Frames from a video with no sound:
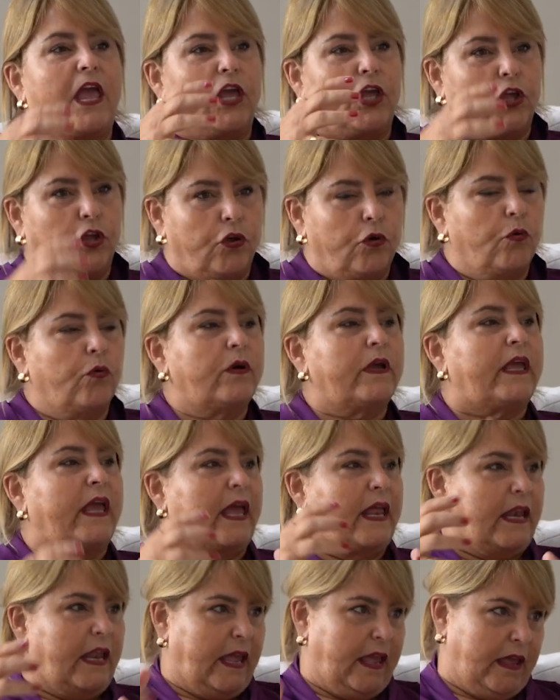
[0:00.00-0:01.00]
you
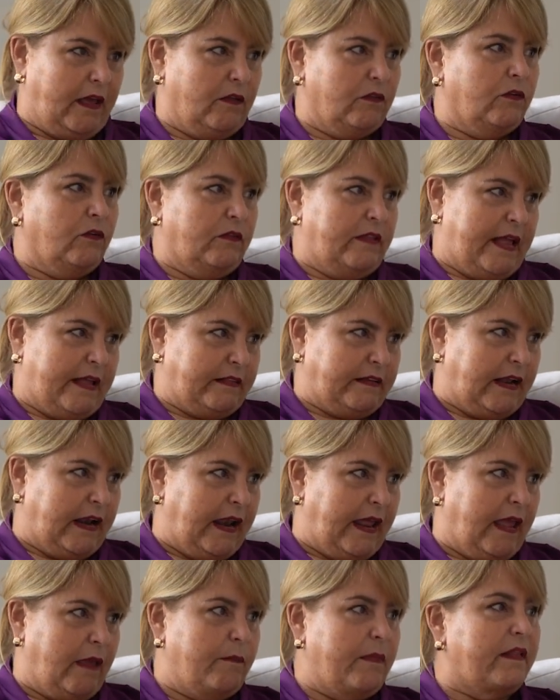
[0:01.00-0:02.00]
can handle that
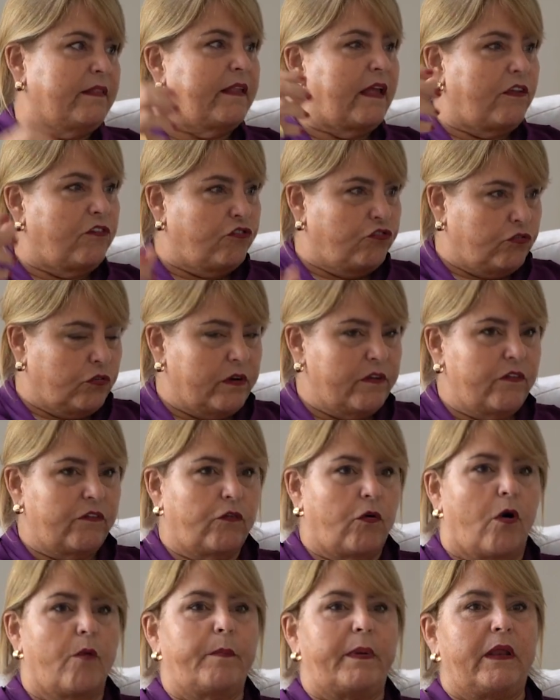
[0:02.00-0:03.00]
claim, and the insurance
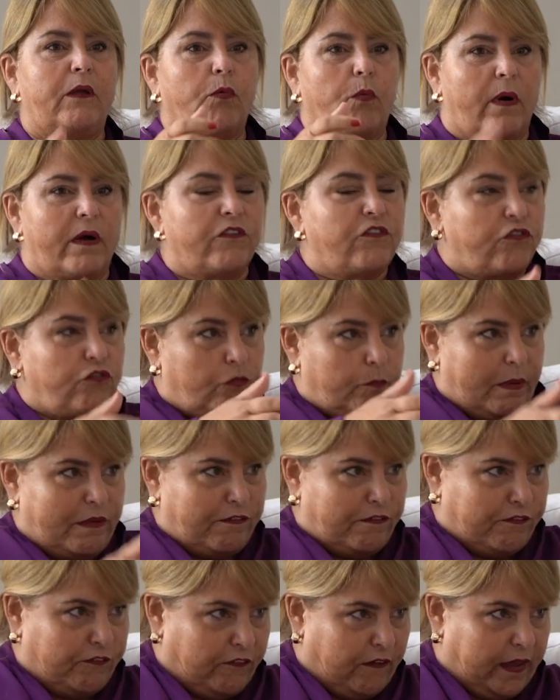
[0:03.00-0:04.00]
company wants to be
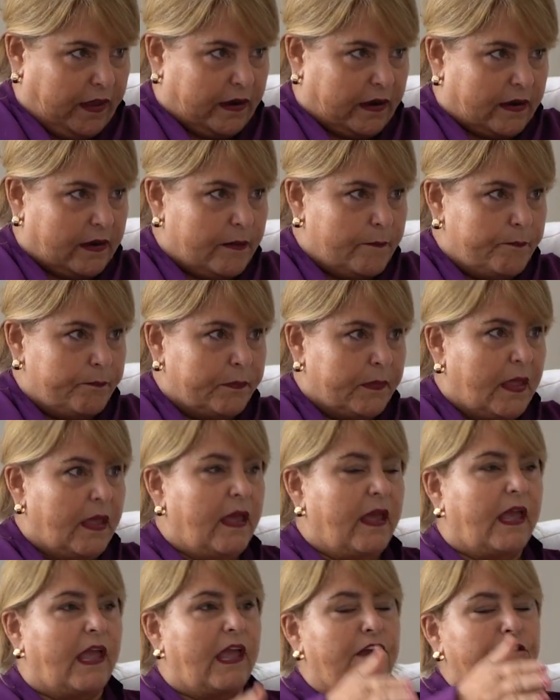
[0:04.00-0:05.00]
fair.
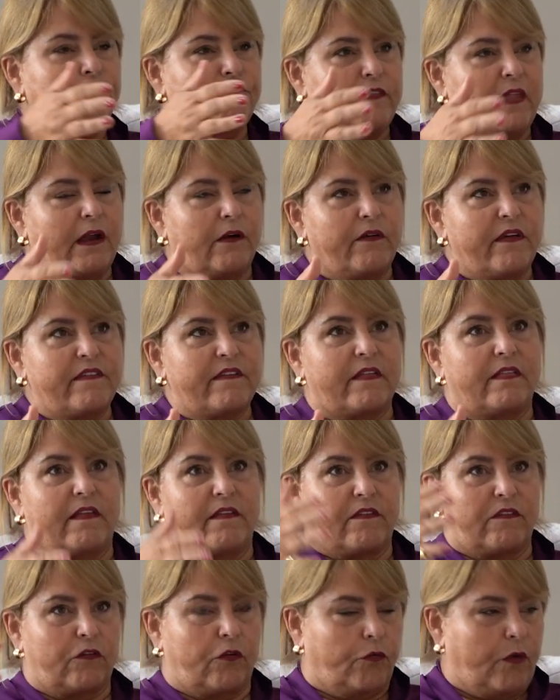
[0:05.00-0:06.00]
If there is a
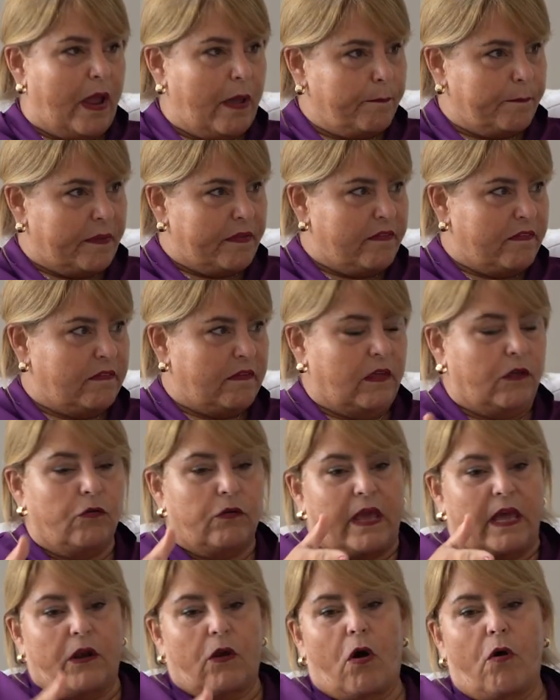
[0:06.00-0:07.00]
discrepancy, you
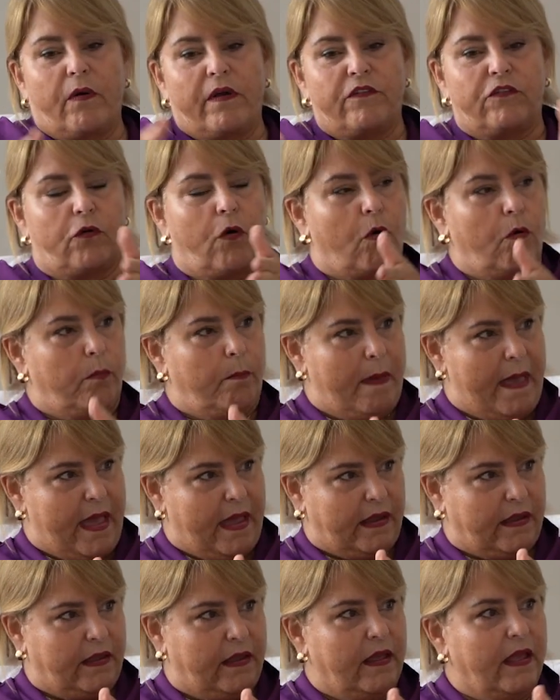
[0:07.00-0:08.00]
can always go
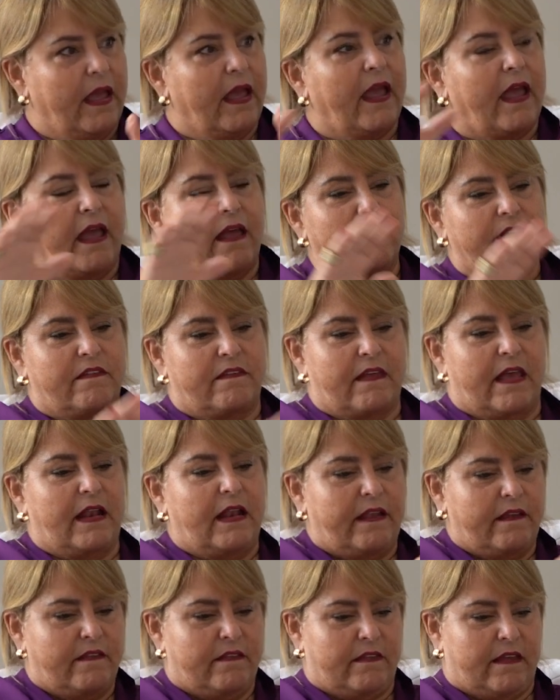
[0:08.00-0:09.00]
back and say,
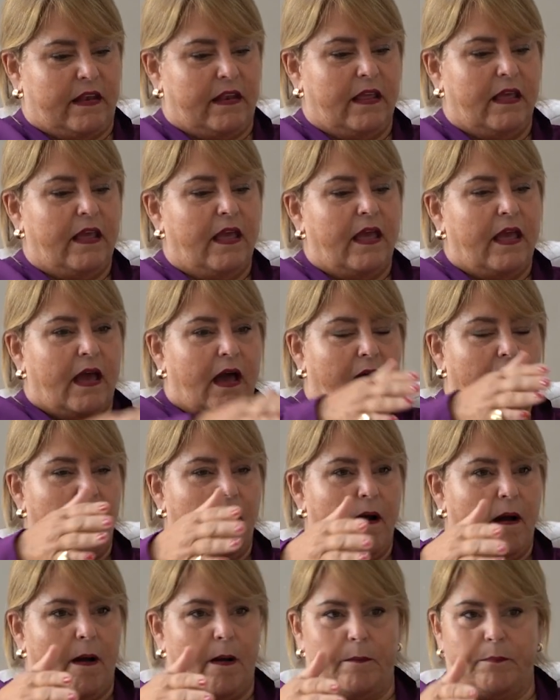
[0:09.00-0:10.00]
listen,
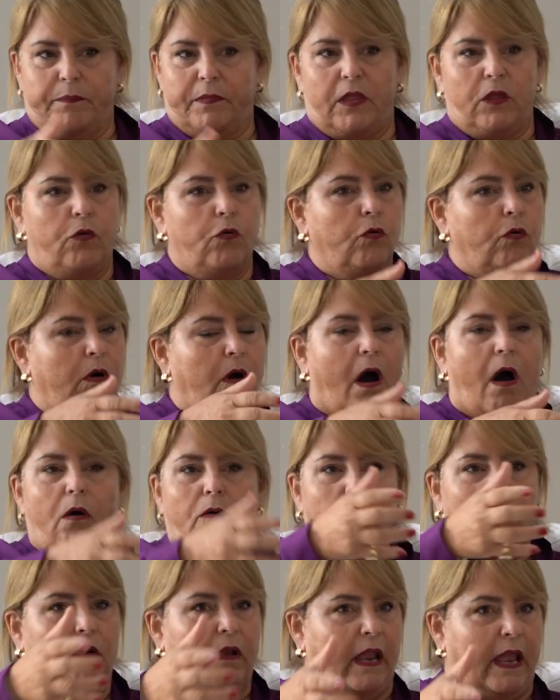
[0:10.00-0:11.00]
um, you
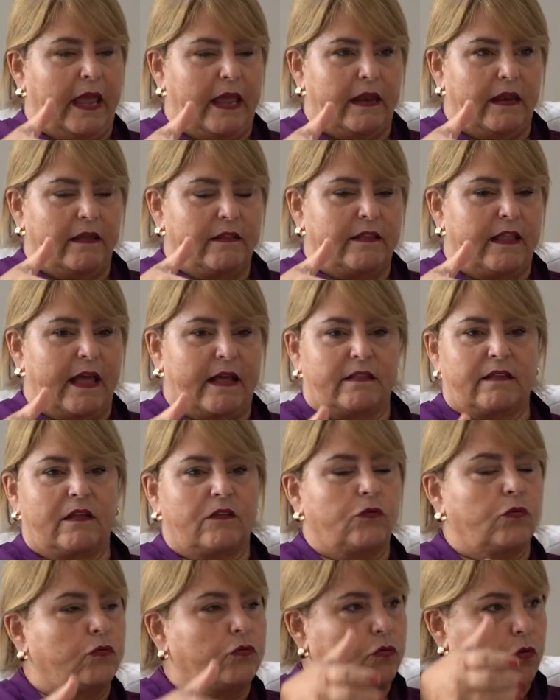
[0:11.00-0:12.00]
calculated that
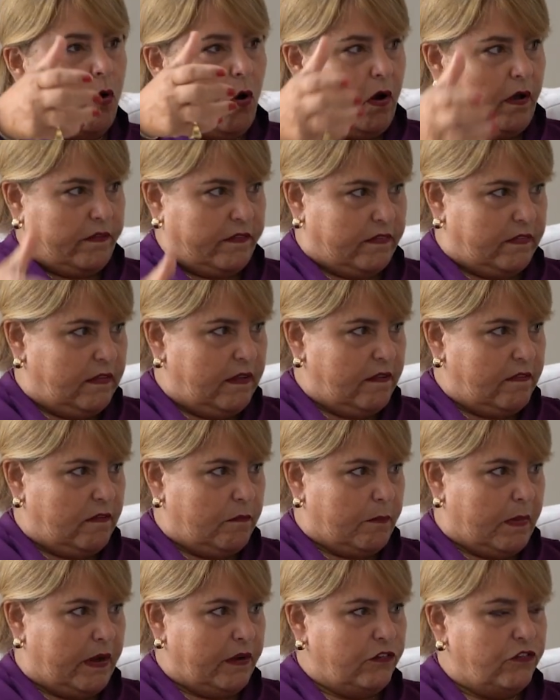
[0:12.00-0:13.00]
it would cost this
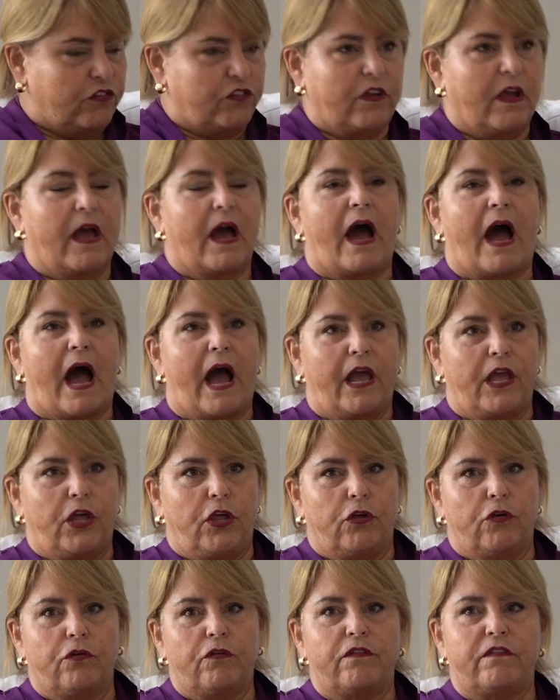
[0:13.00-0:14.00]
much. I
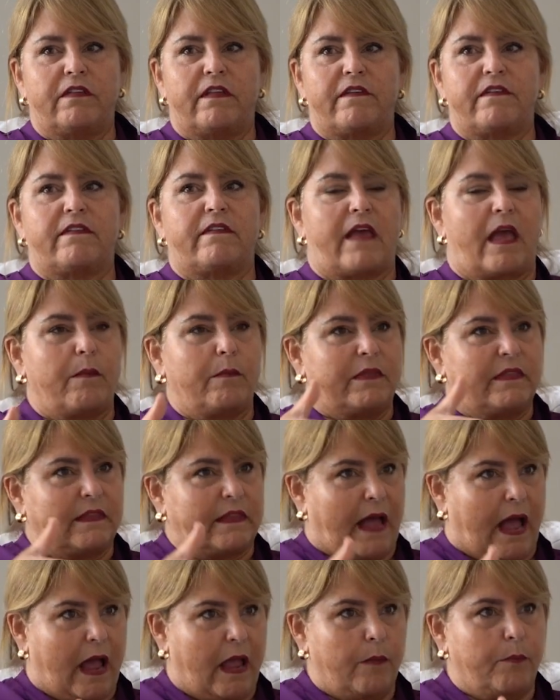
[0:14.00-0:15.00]
used the same
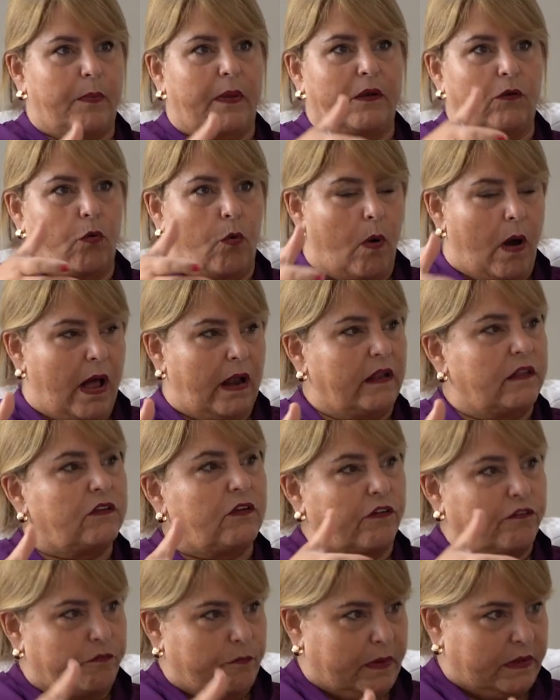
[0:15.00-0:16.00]
type and
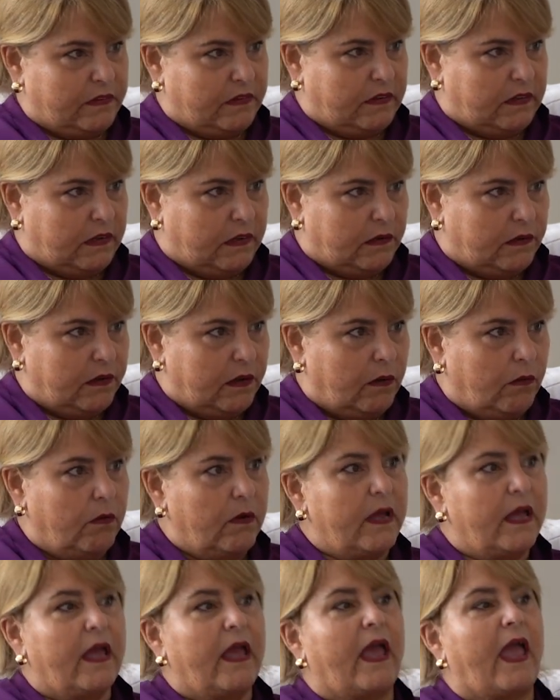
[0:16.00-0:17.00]
quality of
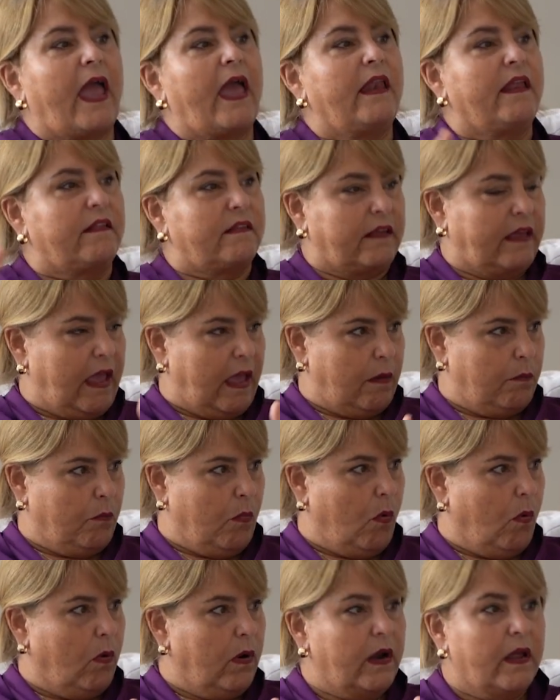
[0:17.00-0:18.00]
material and it came
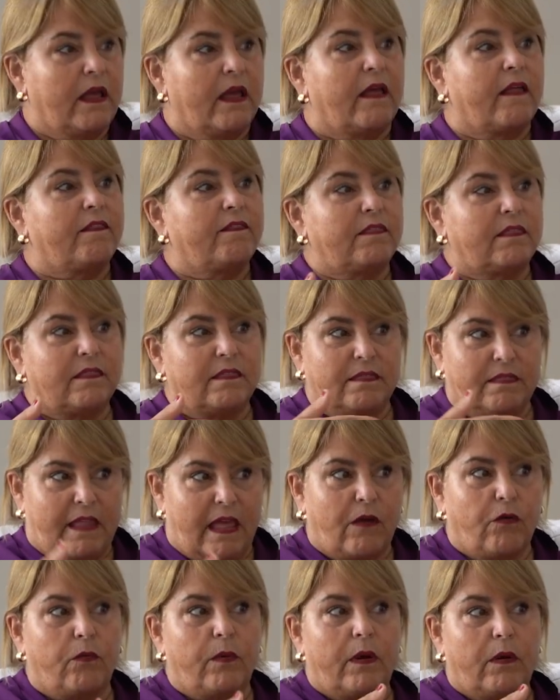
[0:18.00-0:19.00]
more.
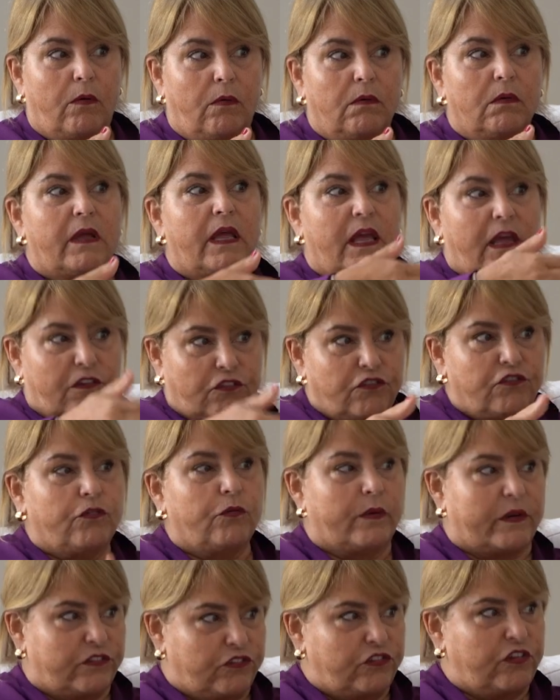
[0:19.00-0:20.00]
They will
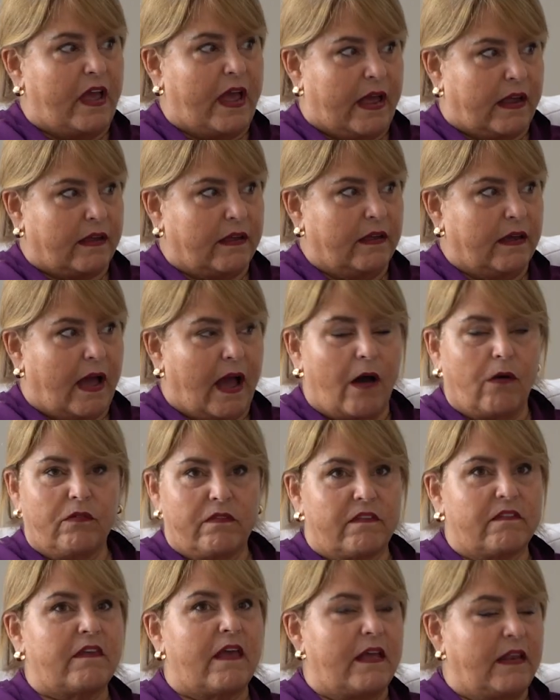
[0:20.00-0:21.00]
issue a check. I
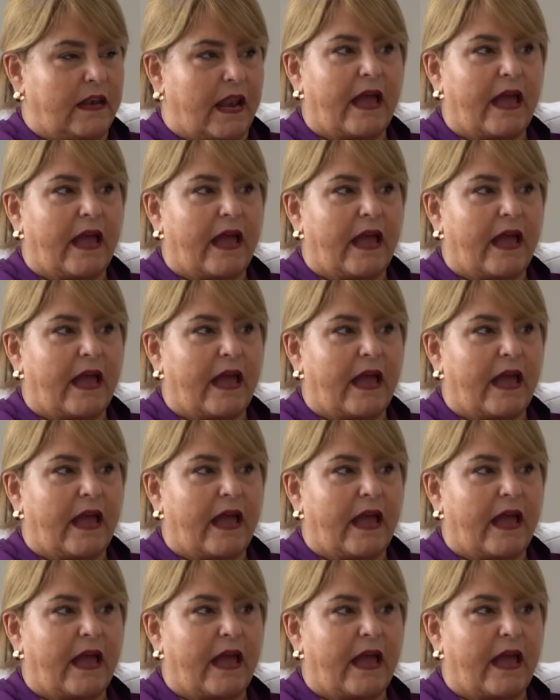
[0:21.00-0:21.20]
would say